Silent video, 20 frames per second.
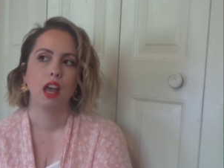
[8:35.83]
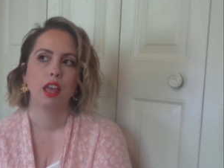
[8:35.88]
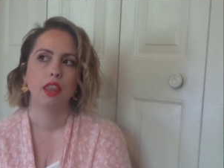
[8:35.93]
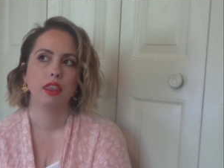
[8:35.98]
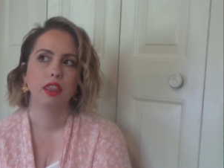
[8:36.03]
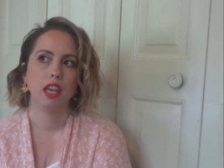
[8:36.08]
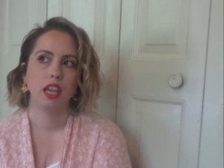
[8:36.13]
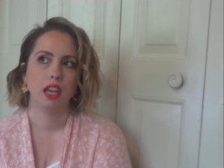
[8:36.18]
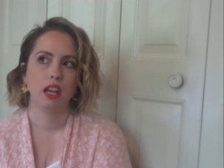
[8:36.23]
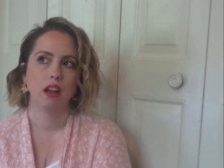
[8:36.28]

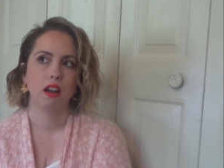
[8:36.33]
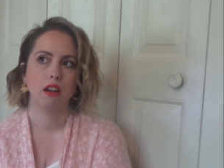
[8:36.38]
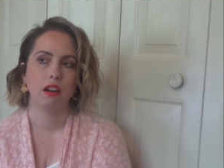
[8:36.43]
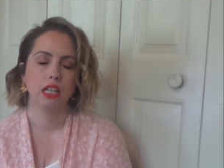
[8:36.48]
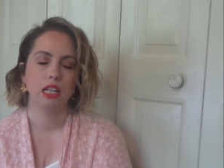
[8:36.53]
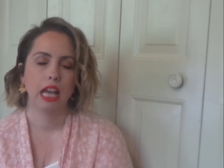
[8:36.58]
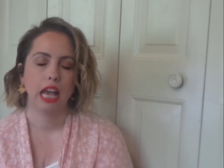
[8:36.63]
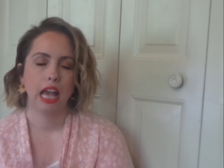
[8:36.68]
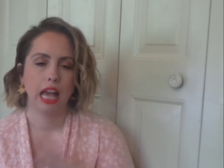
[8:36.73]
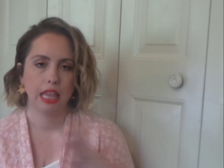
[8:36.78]
they are
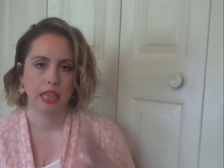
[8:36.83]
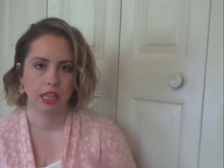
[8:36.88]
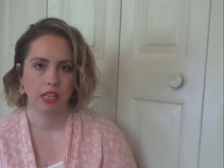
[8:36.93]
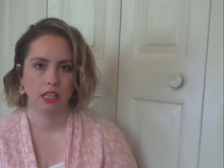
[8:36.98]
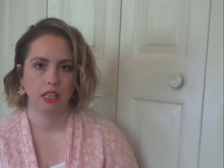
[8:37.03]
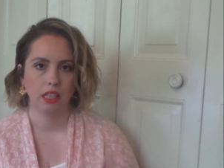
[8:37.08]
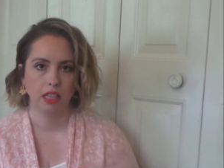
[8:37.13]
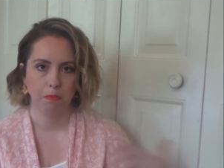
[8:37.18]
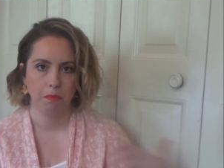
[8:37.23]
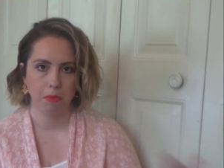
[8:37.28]
an
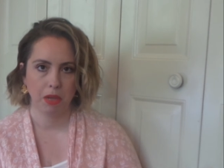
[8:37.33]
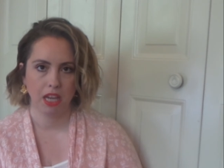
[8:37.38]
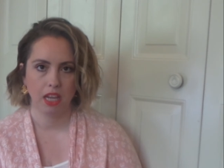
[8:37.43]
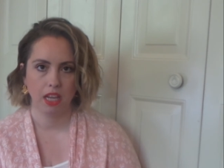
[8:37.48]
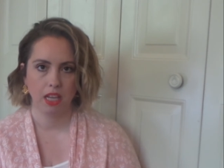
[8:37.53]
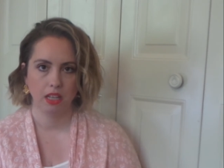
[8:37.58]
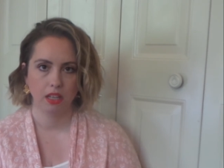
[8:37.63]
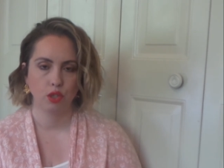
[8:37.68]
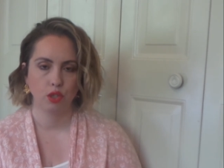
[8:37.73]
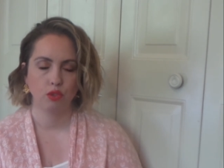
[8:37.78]
ethically
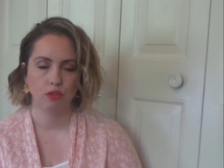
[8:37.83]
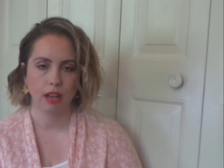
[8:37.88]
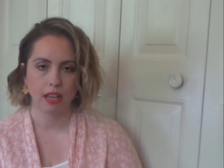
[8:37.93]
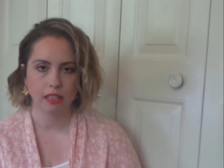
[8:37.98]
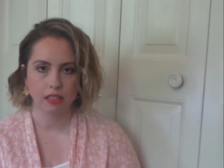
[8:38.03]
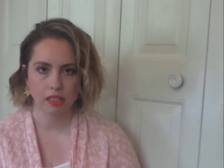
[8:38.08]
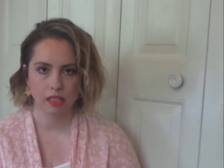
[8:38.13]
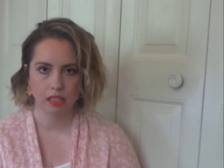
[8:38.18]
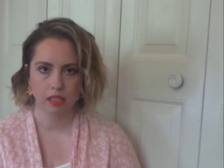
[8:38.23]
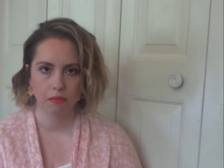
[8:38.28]
made
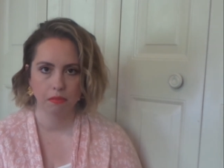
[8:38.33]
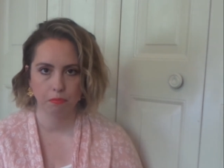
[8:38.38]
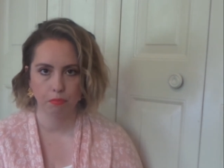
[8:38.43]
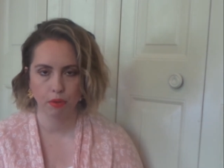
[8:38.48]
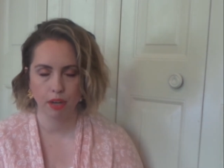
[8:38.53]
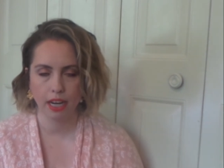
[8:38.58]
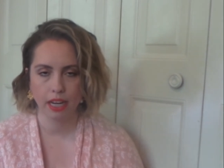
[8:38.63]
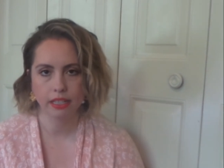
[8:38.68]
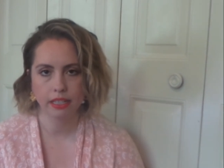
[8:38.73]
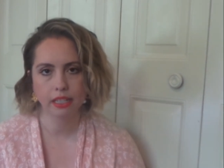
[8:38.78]
dress
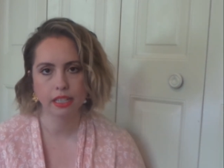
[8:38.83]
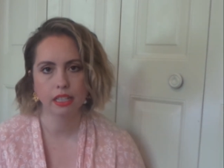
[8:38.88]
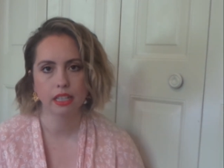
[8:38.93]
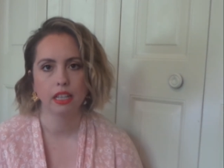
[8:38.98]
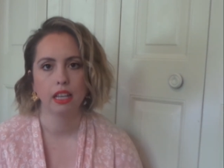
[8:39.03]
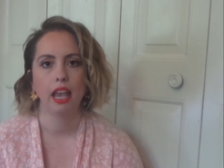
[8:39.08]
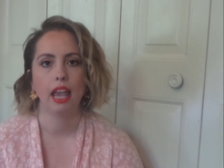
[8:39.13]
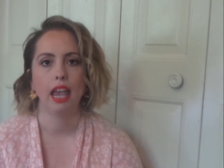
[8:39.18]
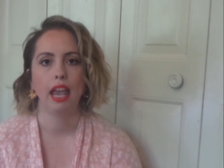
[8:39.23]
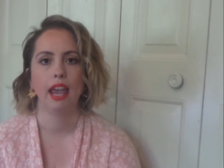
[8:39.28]
brand,
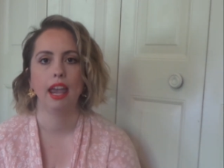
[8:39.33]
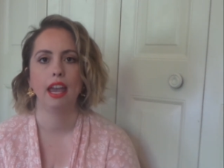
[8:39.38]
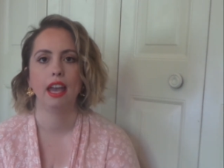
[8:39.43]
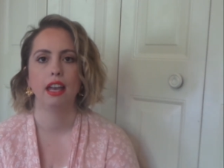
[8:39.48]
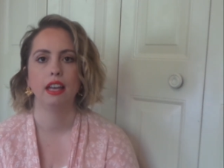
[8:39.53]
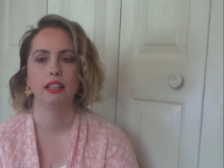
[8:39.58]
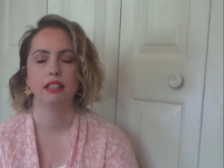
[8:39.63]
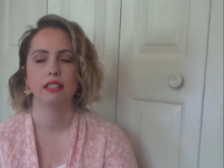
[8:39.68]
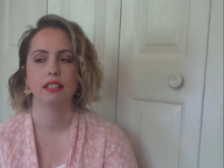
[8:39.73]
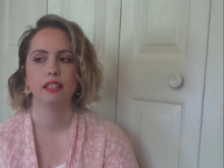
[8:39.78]

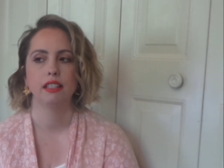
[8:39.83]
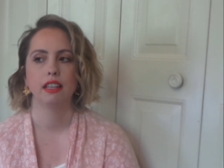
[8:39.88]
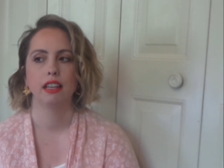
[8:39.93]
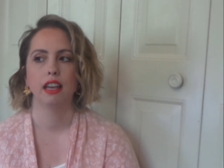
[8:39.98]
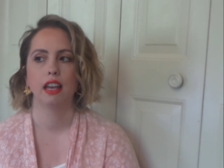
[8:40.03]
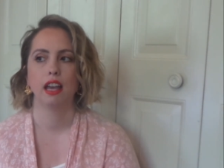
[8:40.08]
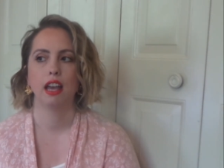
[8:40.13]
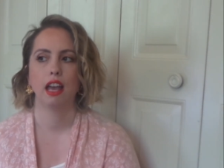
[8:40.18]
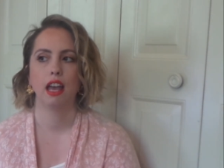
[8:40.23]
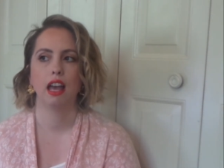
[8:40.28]
and
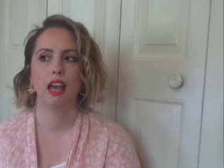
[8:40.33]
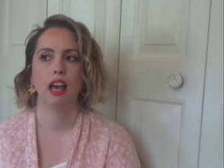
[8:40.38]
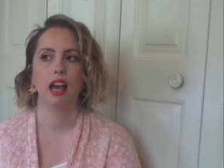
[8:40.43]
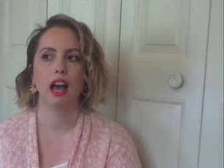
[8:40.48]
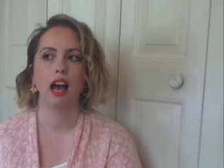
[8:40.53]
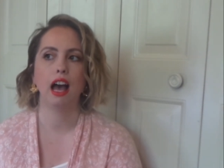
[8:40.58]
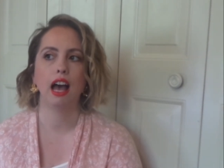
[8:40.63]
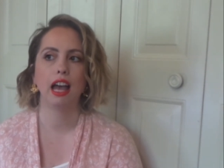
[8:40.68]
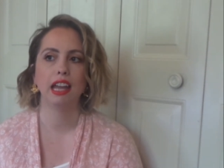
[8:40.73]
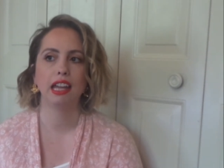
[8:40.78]

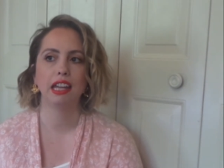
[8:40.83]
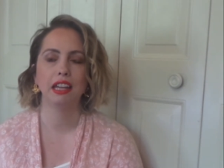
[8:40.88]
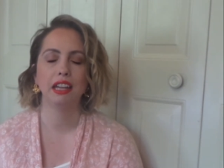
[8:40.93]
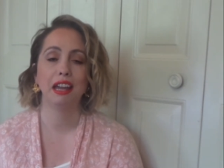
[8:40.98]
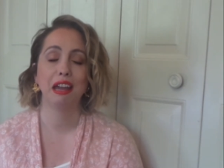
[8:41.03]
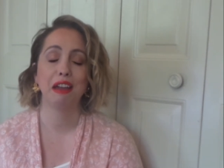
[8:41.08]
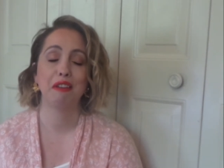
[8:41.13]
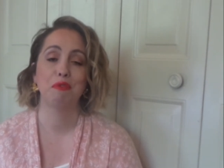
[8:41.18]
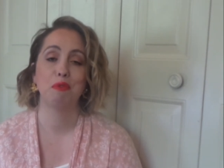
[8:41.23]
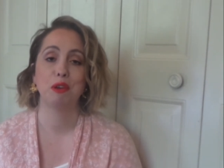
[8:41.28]
I
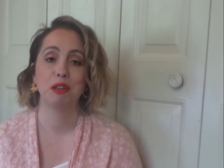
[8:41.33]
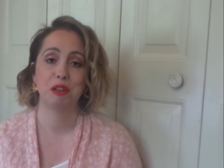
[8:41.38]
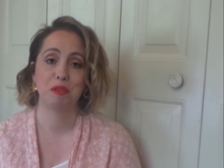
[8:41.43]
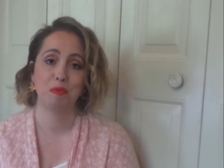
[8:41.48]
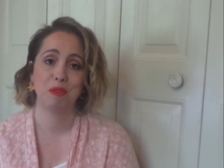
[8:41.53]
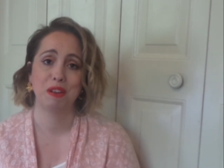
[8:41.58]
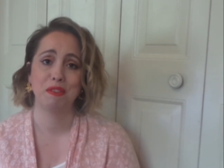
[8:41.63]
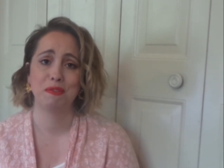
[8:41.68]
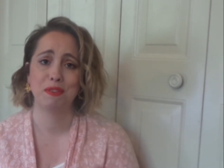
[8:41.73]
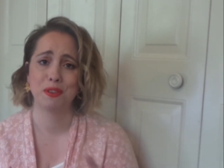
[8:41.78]
have wanted
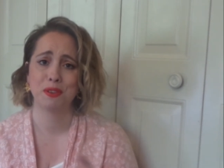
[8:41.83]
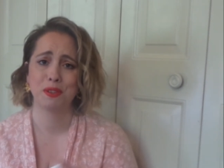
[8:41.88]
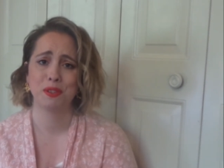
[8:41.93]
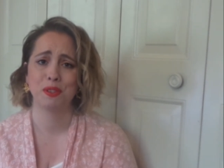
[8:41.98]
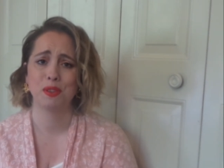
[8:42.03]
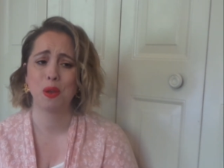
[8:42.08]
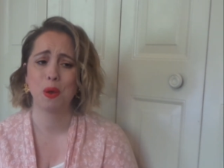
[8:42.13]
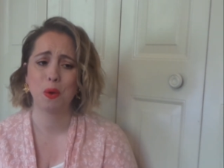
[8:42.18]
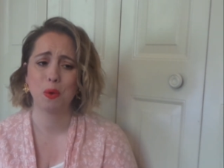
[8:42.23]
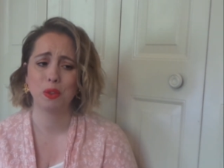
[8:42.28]
one for
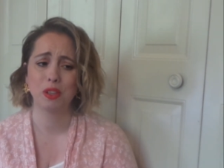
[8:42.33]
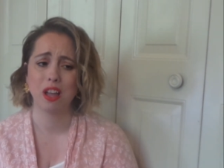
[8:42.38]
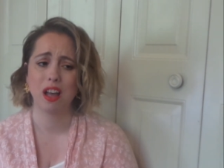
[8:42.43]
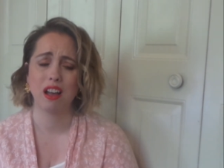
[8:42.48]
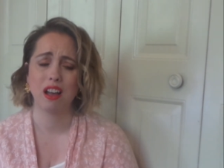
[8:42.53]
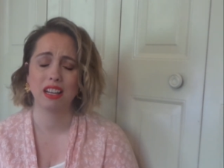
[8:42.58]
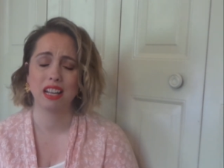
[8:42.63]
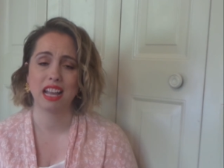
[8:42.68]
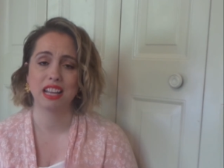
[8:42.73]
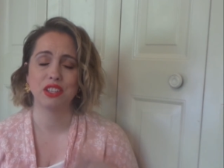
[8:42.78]
so
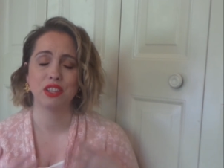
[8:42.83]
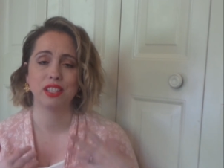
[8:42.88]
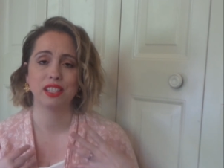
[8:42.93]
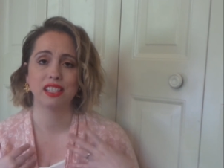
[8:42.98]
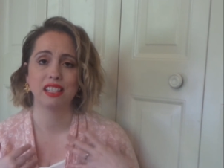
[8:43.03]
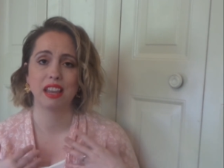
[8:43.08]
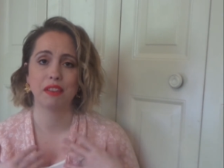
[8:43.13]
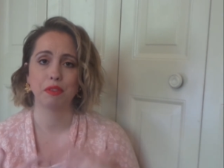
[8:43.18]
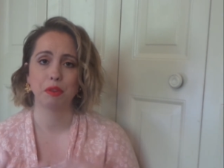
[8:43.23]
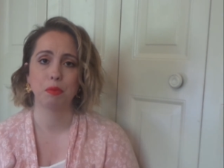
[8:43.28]
long. I
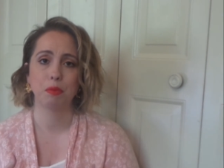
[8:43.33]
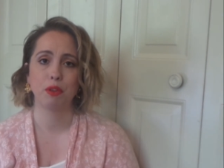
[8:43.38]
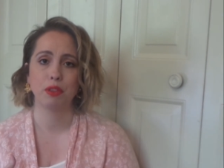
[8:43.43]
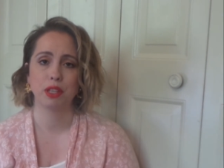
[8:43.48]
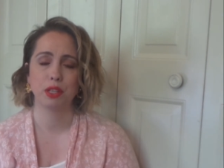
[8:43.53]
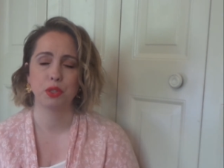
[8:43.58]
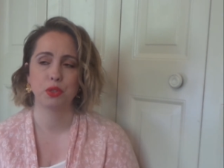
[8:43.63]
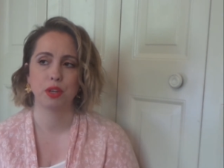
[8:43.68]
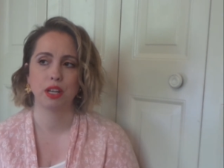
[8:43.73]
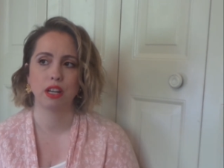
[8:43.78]
just never pull
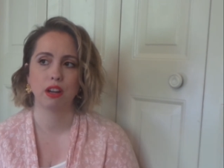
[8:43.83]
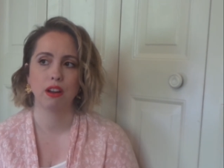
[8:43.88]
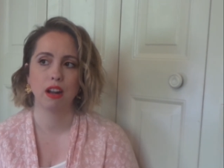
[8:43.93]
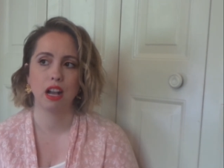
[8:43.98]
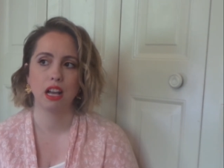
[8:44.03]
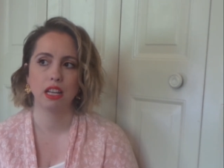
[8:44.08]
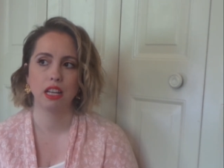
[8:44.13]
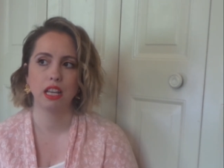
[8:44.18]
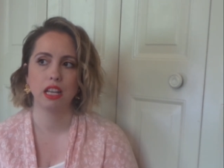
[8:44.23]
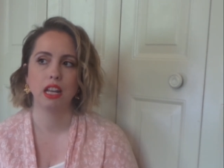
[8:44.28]
the trigger
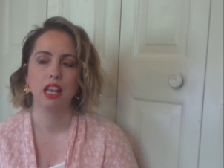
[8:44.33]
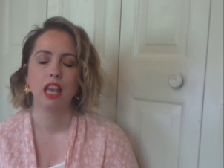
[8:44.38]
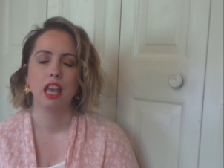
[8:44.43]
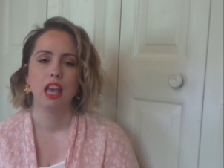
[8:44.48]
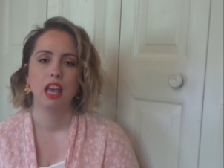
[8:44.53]
on it.